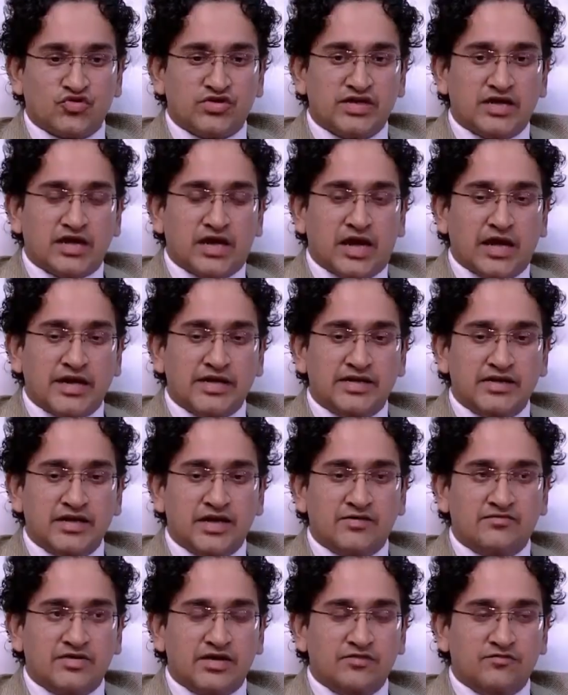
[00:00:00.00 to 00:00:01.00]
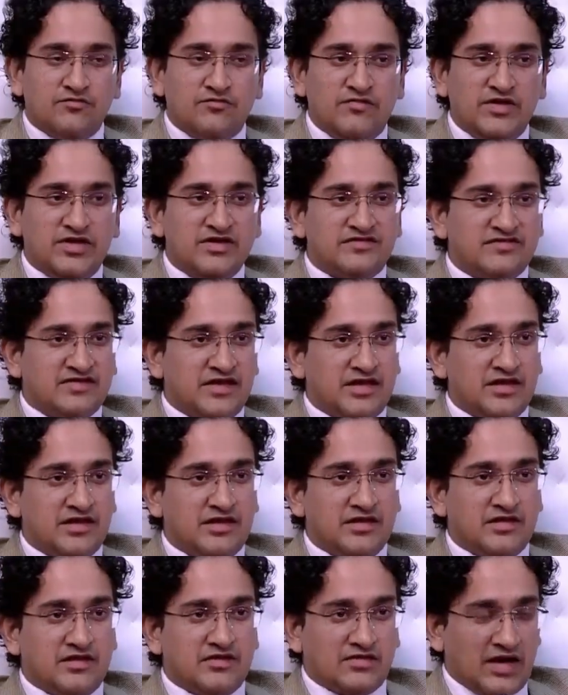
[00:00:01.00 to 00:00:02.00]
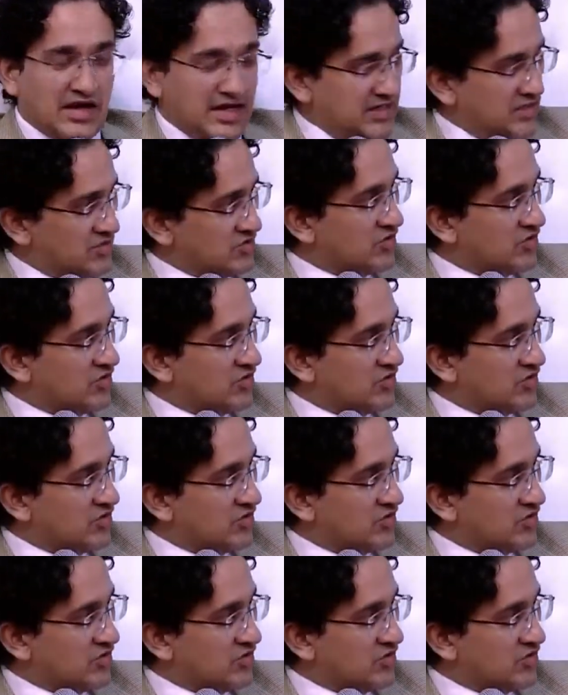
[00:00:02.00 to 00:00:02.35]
the idea when we say right